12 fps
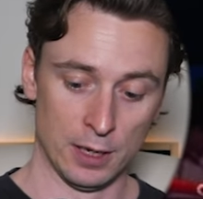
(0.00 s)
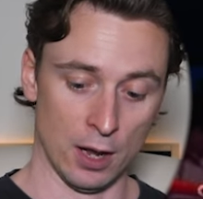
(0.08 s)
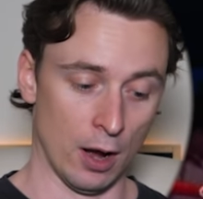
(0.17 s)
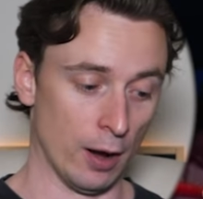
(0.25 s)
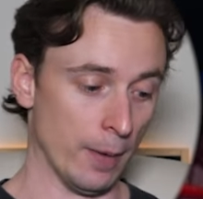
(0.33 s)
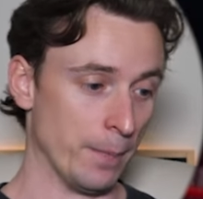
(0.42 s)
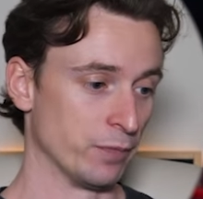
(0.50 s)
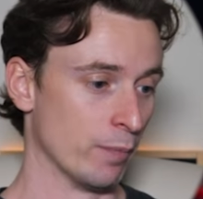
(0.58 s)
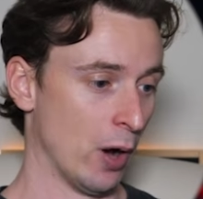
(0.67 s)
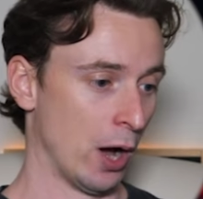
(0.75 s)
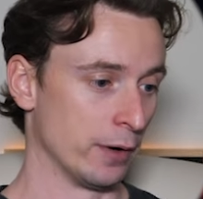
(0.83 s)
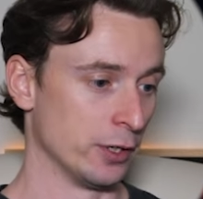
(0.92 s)

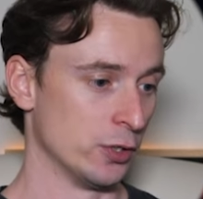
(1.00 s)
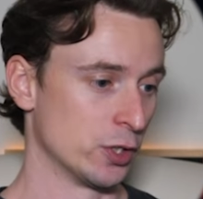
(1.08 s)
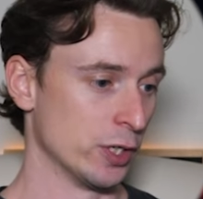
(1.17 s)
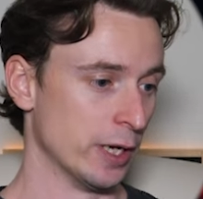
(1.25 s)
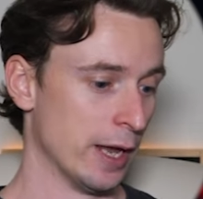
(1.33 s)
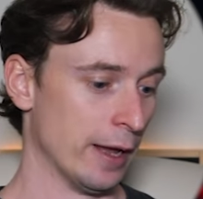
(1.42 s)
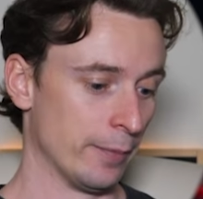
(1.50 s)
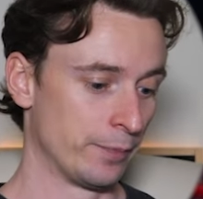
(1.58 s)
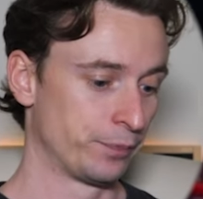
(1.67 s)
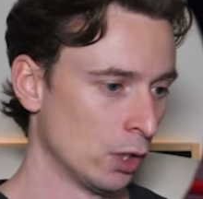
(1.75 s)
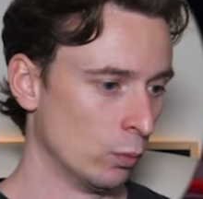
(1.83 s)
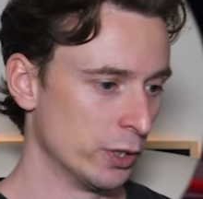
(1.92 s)
But you see here,
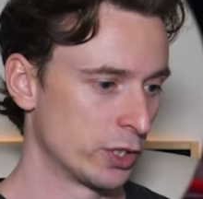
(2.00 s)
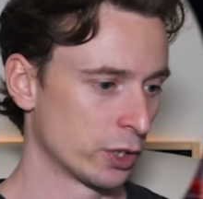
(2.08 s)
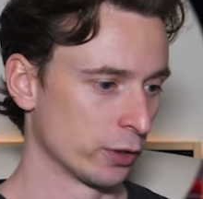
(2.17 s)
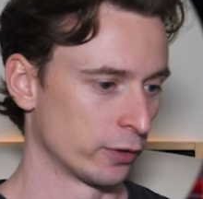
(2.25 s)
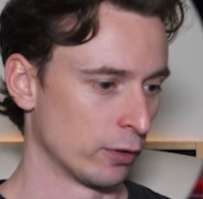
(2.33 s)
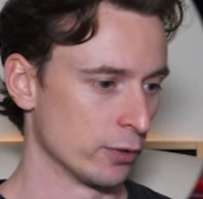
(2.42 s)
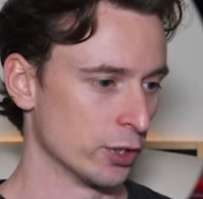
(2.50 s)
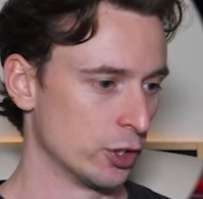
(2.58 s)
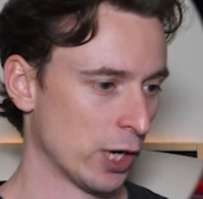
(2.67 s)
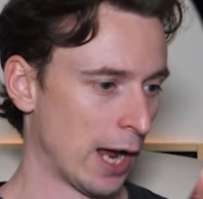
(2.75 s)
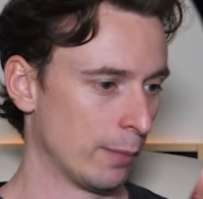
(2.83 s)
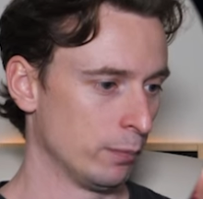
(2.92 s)
Whittaker throws the
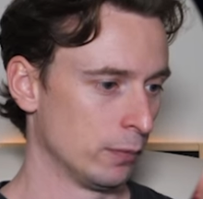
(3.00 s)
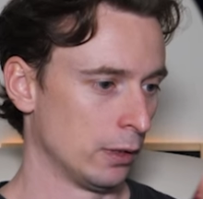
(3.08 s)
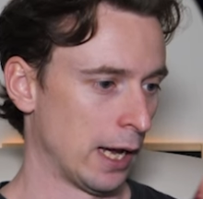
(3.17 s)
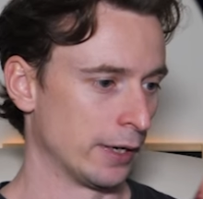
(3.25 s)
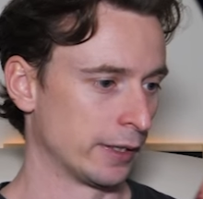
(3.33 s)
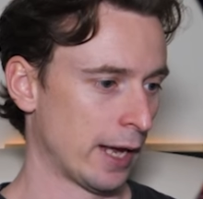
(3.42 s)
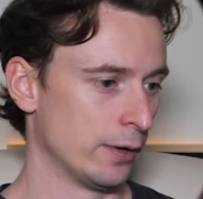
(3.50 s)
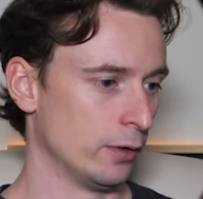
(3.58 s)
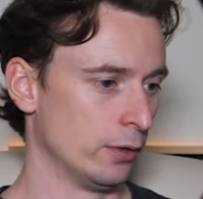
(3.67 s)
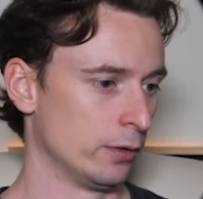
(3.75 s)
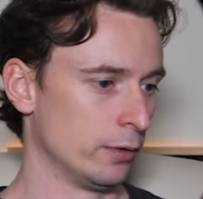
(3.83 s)
jab, and again,